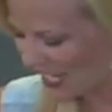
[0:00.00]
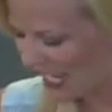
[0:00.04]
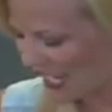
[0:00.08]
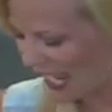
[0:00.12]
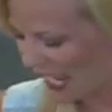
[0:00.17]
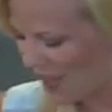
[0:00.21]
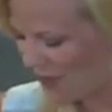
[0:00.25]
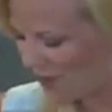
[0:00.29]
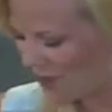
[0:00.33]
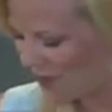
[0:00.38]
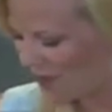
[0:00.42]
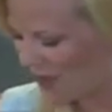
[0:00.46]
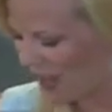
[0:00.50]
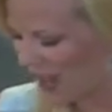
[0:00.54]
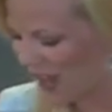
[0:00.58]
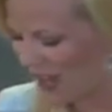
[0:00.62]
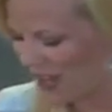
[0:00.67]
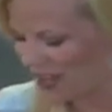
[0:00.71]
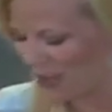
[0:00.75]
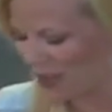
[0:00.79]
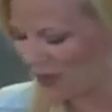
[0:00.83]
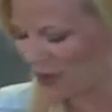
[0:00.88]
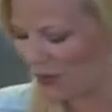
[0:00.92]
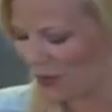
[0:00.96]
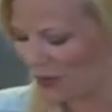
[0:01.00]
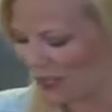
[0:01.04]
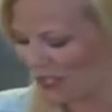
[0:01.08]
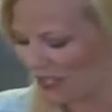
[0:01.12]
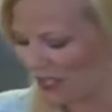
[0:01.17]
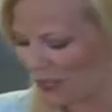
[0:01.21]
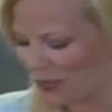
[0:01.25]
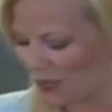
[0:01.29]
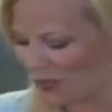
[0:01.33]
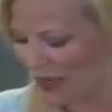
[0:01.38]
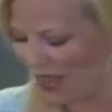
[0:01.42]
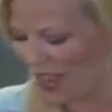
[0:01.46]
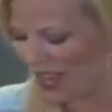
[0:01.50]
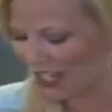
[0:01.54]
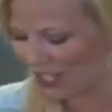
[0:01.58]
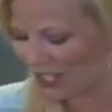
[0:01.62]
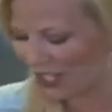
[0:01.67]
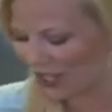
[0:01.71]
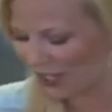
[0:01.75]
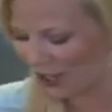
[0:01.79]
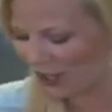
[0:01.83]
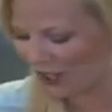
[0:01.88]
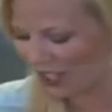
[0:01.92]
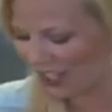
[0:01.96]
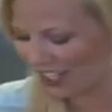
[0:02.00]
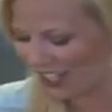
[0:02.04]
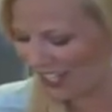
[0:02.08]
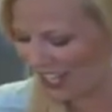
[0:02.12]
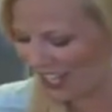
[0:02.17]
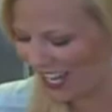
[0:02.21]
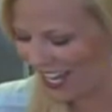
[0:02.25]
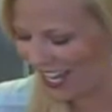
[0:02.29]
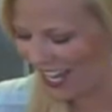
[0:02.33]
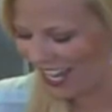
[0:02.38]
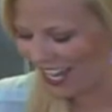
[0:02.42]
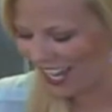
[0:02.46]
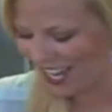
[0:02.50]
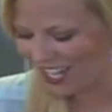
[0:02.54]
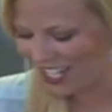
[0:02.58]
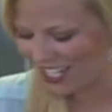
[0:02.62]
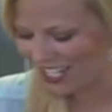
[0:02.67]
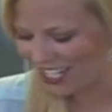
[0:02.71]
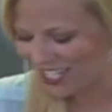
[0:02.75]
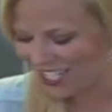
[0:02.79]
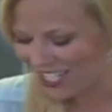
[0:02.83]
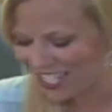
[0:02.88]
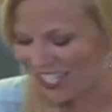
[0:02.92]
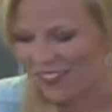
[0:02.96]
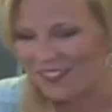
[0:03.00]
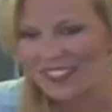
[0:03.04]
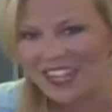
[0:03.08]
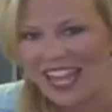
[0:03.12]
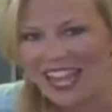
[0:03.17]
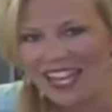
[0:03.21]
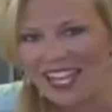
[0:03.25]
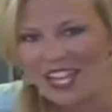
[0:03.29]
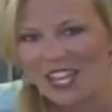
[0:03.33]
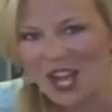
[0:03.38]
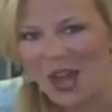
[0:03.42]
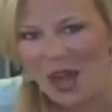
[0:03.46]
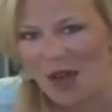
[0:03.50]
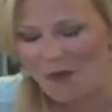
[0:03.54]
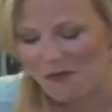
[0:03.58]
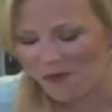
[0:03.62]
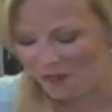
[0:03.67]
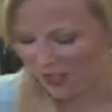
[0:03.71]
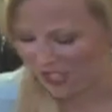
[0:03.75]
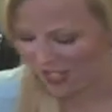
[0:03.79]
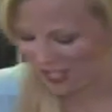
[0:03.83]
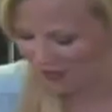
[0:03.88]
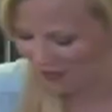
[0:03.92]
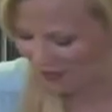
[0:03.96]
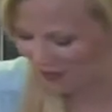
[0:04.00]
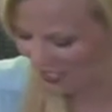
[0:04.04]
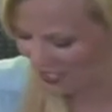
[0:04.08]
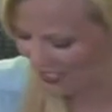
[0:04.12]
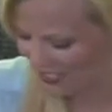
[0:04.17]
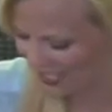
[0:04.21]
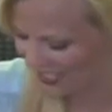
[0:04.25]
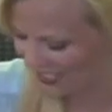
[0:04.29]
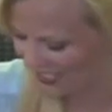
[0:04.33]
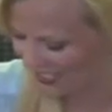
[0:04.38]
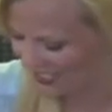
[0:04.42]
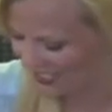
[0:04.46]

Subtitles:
campfire or in your backyard, it just gives that comforting feeling.